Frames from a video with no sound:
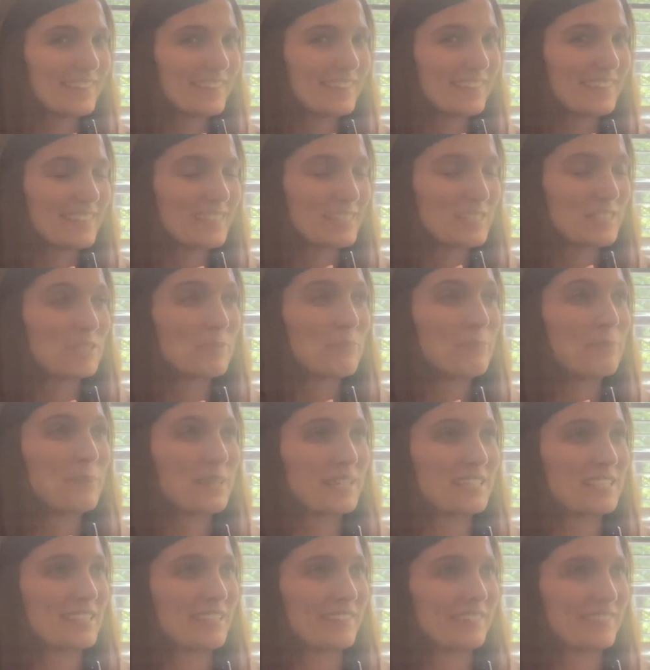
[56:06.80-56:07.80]
This is a big
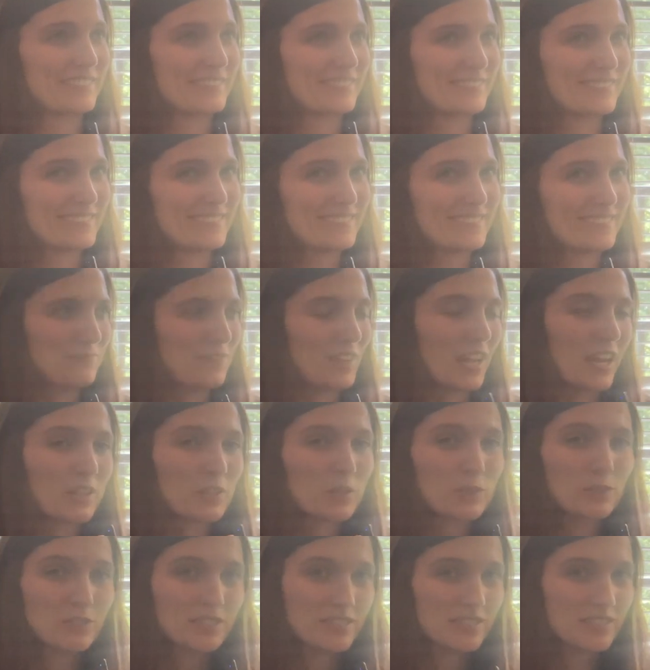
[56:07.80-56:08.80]
deal. I know
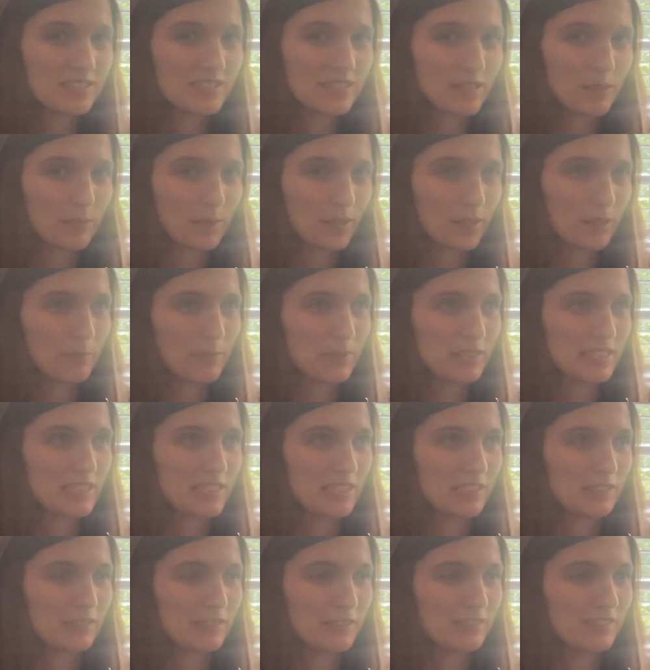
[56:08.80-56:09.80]
it doesn't seem like a big
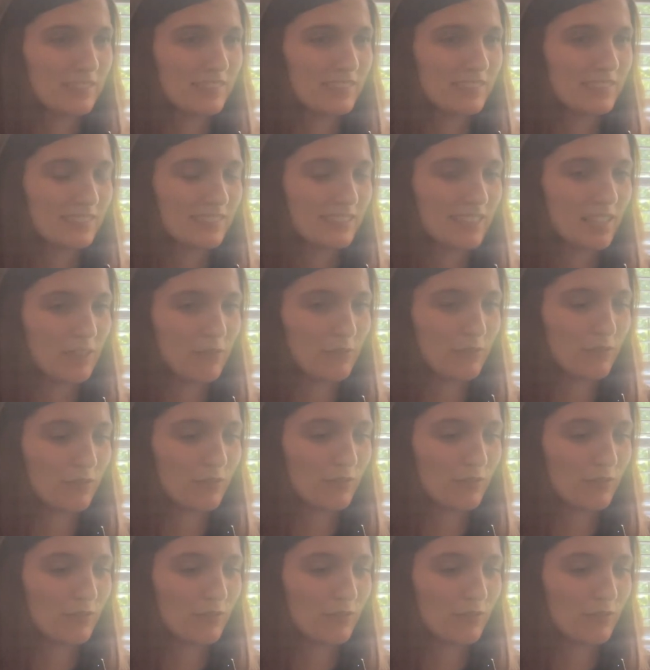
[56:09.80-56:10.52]
deal if